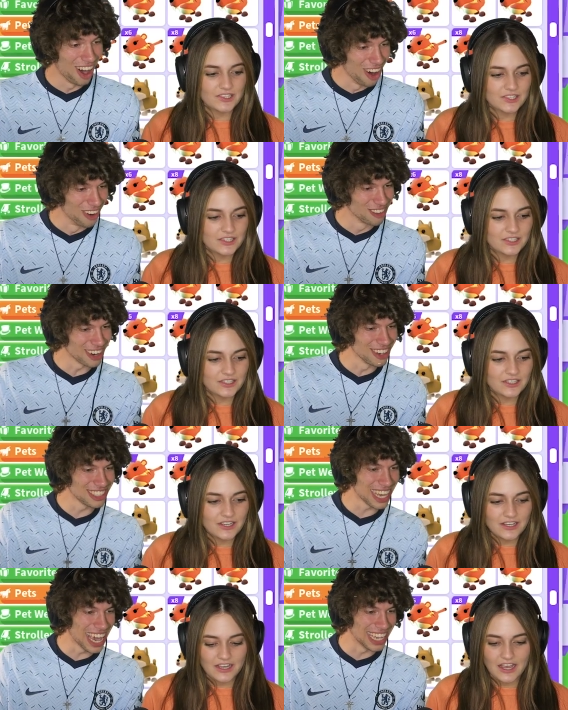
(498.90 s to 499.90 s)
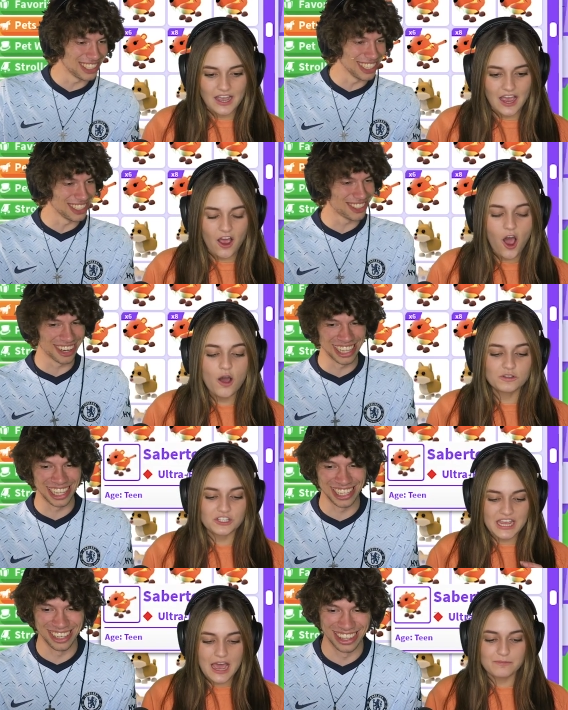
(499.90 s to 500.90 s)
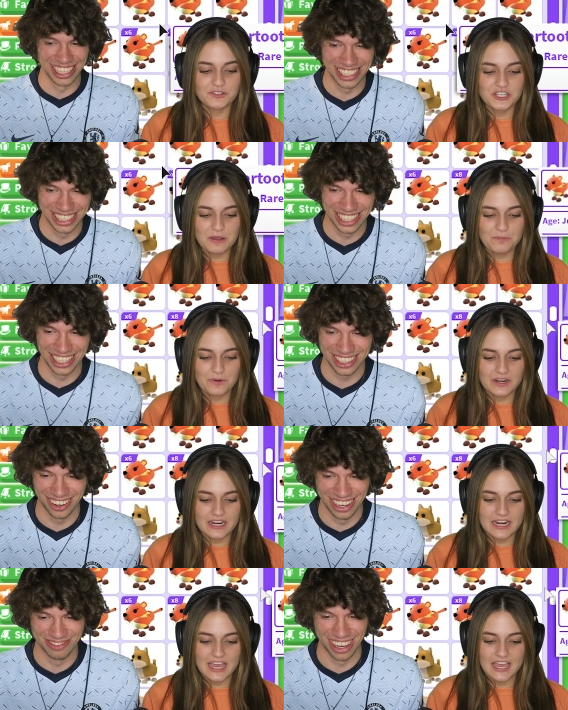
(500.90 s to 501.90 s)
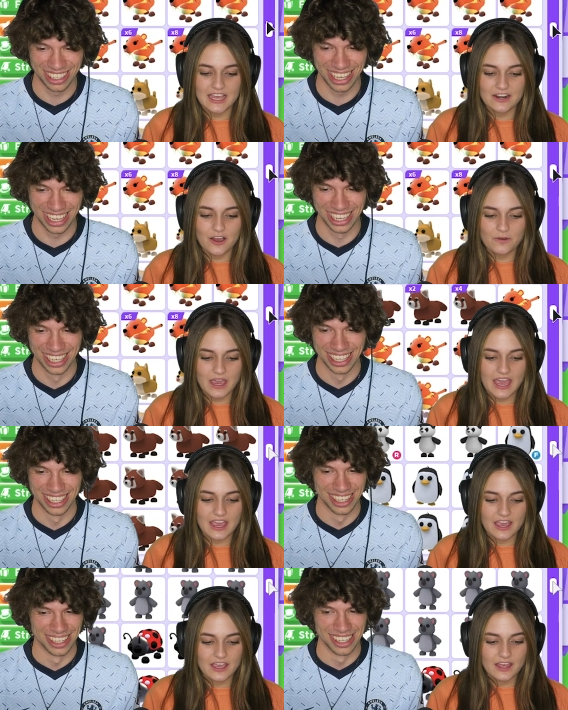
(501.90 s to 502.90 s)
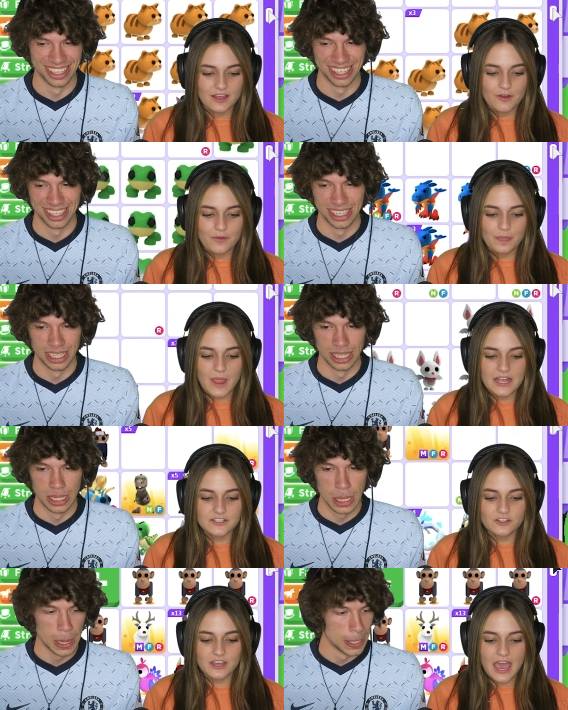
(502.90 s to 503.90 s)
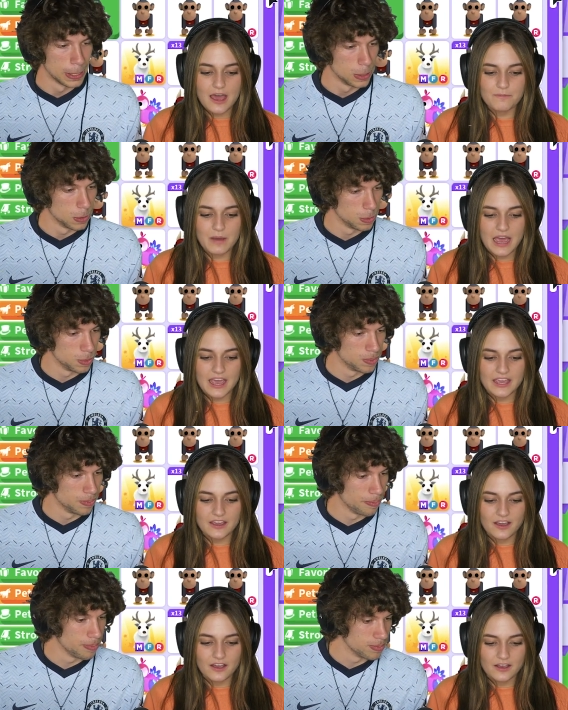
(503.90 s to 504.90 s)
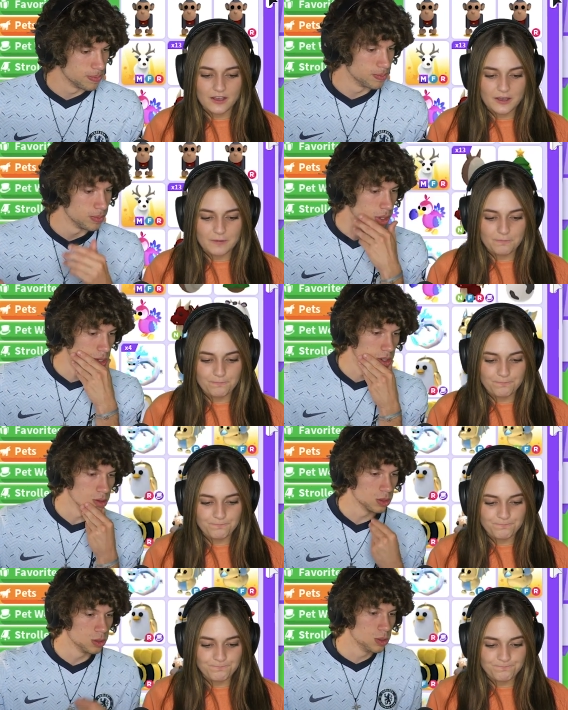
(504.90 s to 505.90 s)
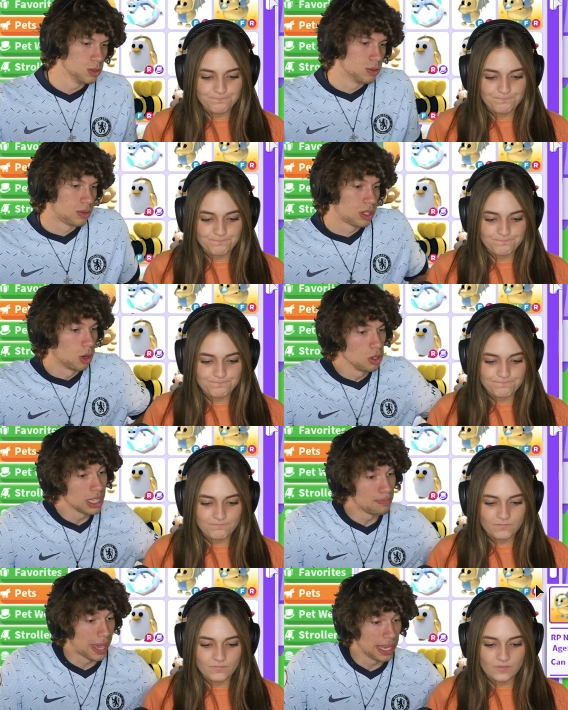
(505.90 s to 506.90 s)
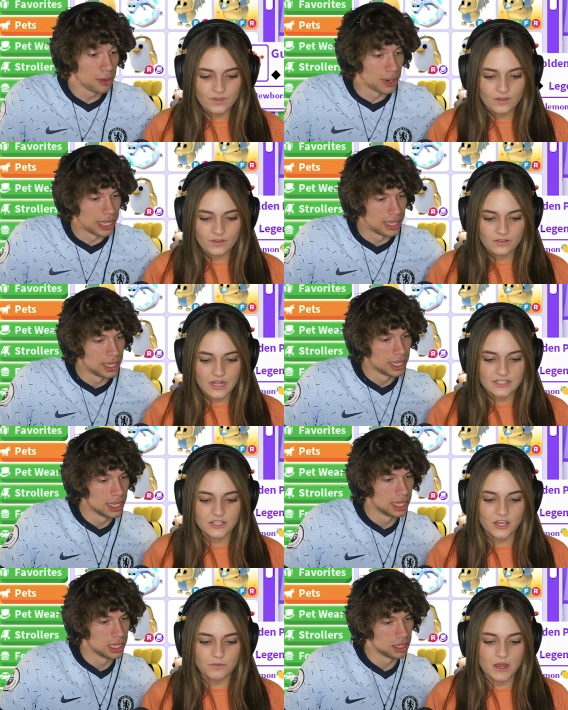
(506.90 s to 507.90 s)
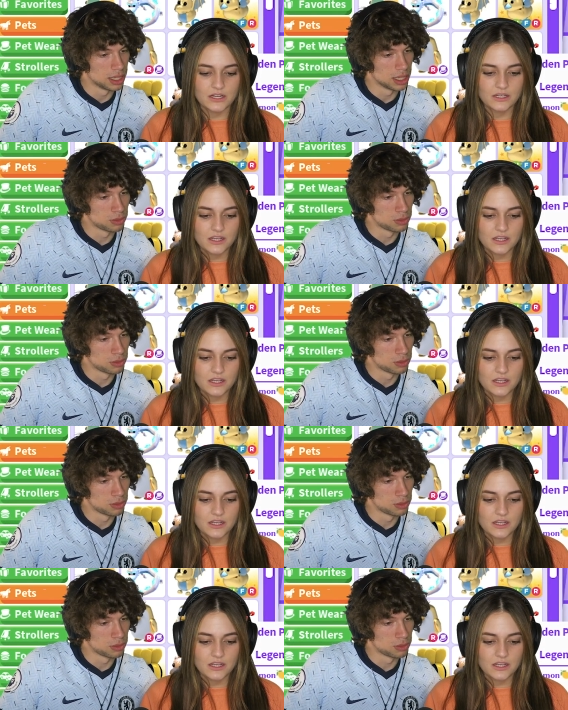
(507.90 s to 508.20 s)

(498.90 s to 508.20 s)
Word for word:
Speaker 1: Oh, Rosette, she's oh, traded yep, This is the toy monkey.
Speaker 2: Okay, let's look at my um
Speaker 1: Ooh, golden penguin.
Speaker 2: That's a good one.